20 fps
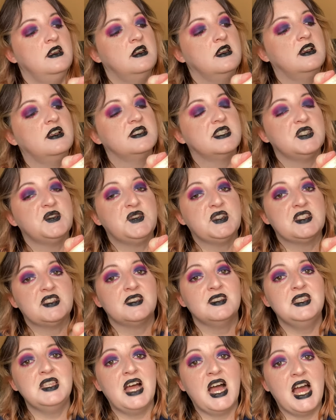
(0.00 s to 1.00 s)
Because if it's
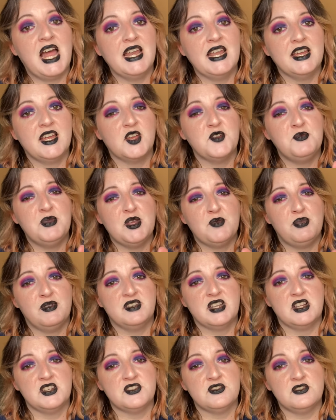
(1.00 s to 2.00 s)
not, it could be a
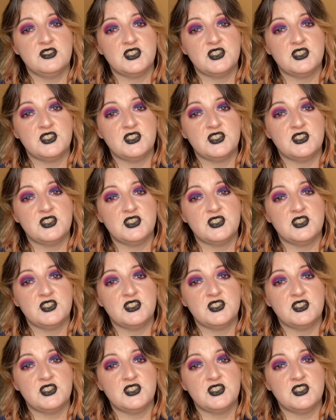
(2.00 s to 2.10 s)
potential